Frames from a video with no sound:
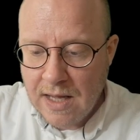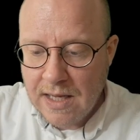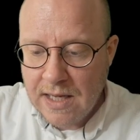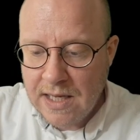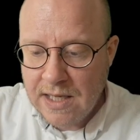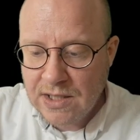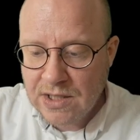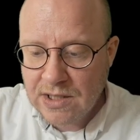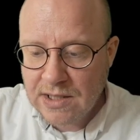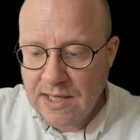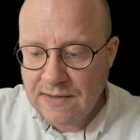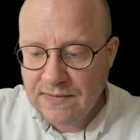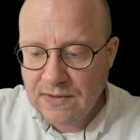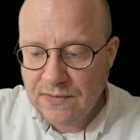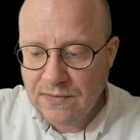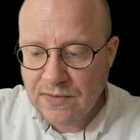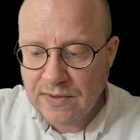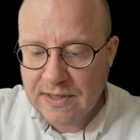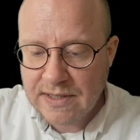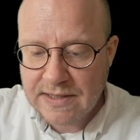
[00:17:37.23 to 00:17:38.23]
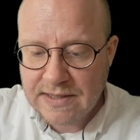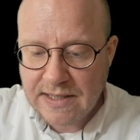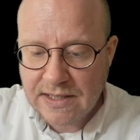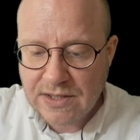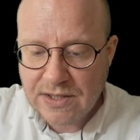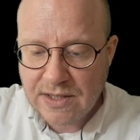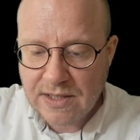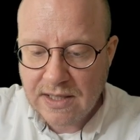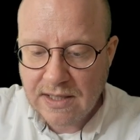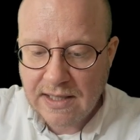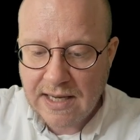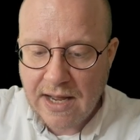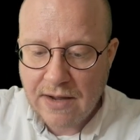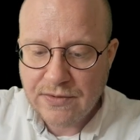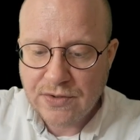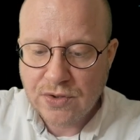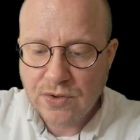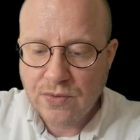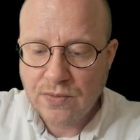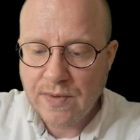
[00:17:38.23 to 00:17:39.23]
Each level of organization
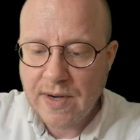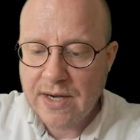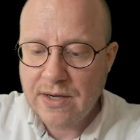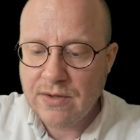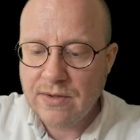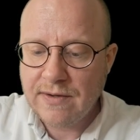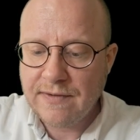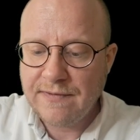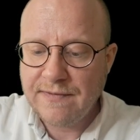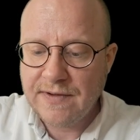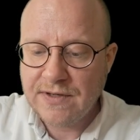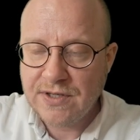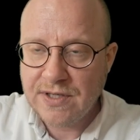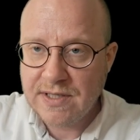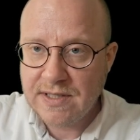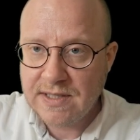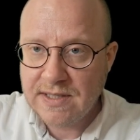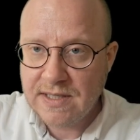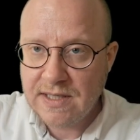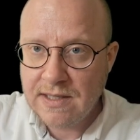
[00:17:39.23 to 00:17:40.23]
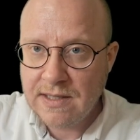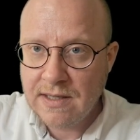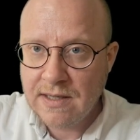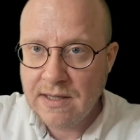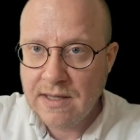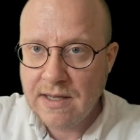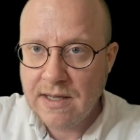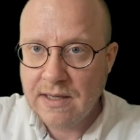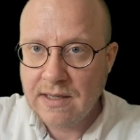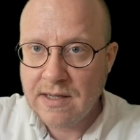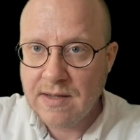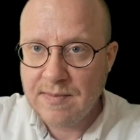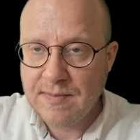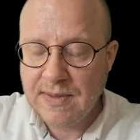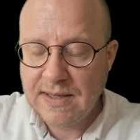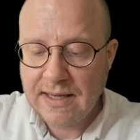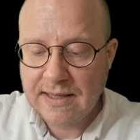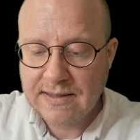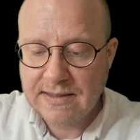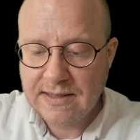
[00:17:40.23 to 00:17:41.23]
allows greater efficiency and
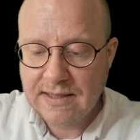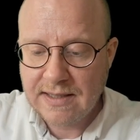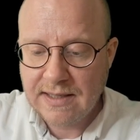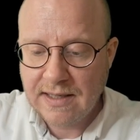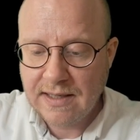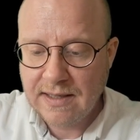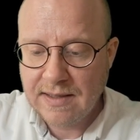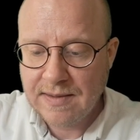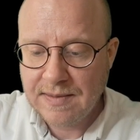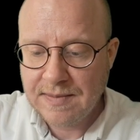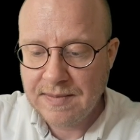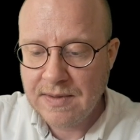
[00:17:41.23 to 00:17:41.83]
complexity.